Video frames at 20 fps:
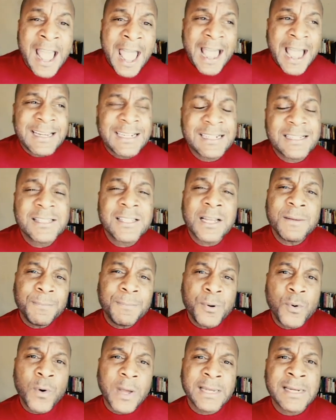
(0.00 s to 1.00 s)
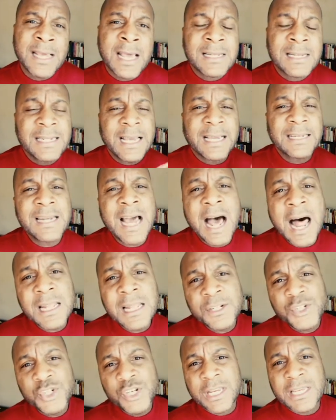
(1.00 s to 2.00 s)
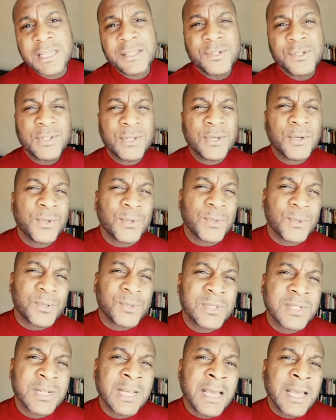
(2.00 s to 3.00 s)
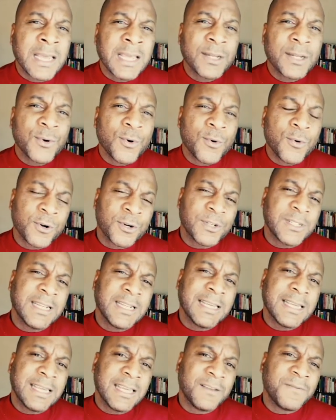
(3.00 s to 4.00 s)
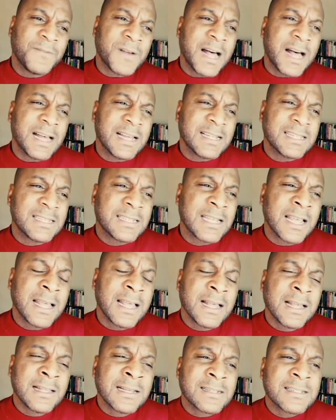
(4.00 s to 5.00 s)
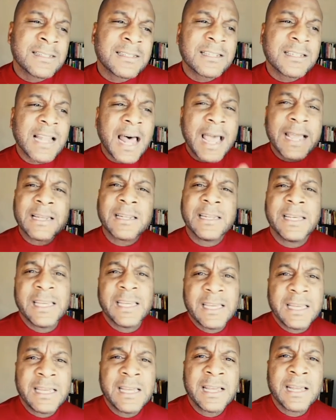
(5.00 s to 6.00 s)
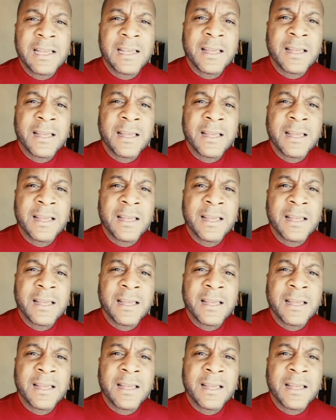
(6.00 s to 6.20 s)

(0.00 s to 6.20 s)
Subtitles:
And at some point, technology is used in order to give us slightly